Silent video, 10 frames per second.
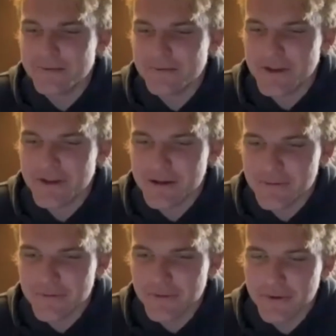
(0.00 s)
Thank you
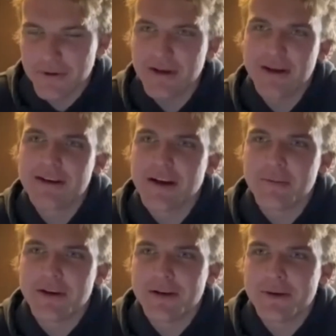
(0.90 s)
for
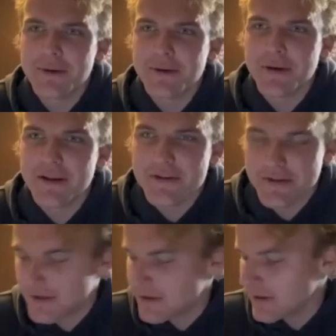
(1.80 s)
coming on,
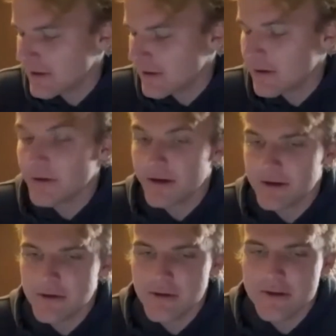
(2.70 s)
agreeing to
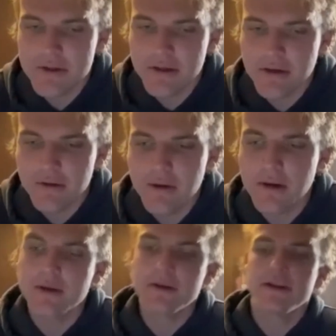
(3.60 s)
do this. I
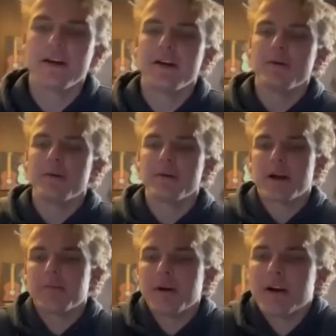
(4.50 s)
know we've been
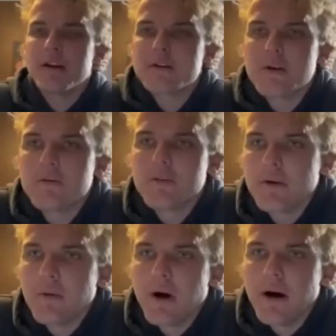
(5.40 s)
kind of planning this out for a
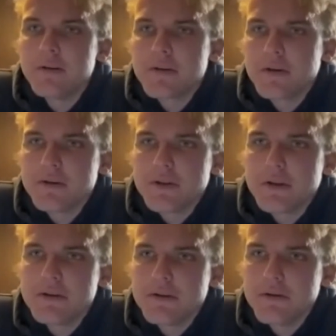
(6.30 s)
little while, so it's
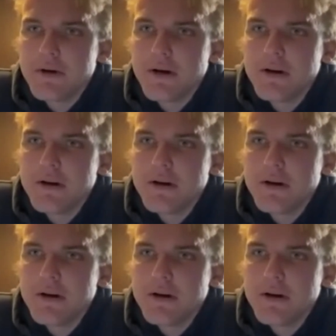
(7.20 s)
good to